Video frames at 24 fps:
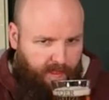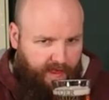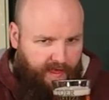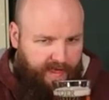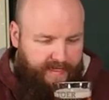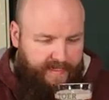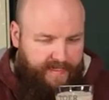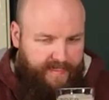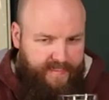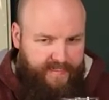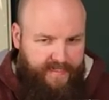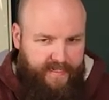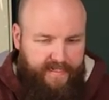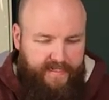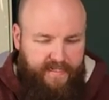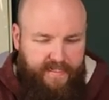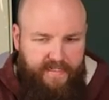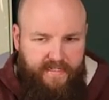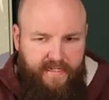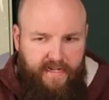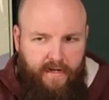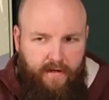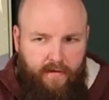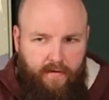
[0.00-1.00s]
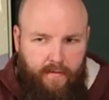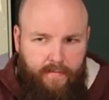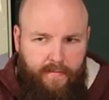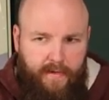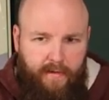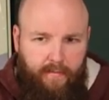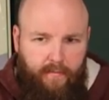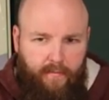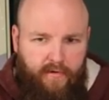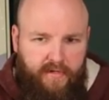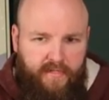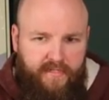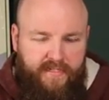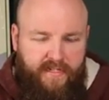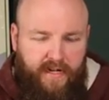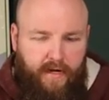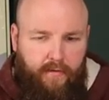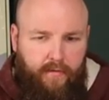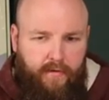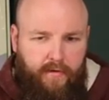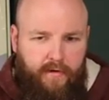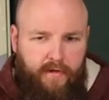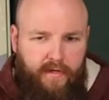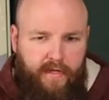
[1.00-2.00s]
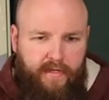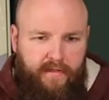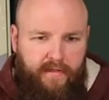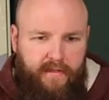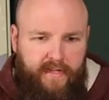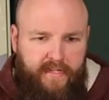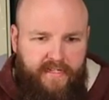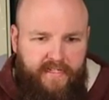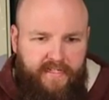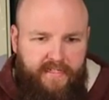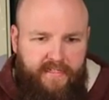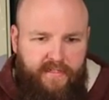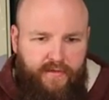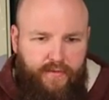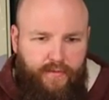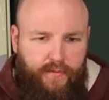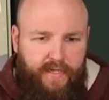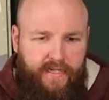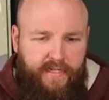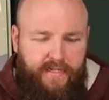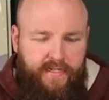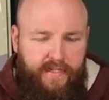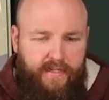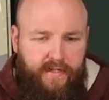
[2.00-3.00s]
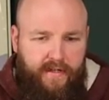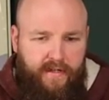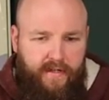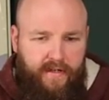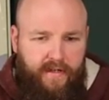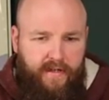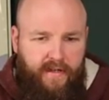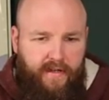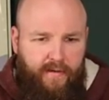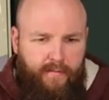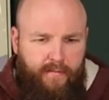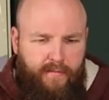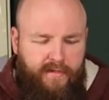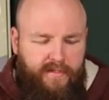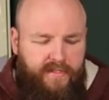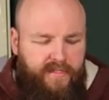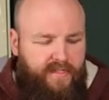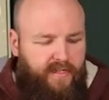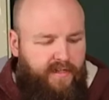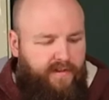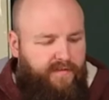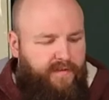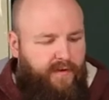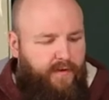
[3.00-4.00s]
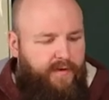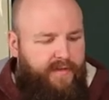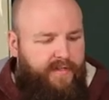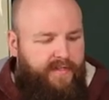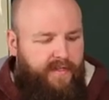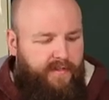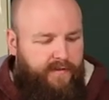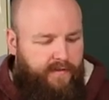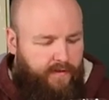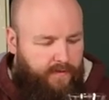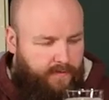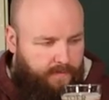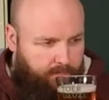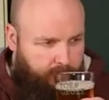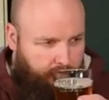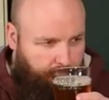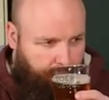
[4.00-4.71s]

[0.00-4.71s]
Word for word: and the scent is now a bit more sour a lot less sweet but still very tender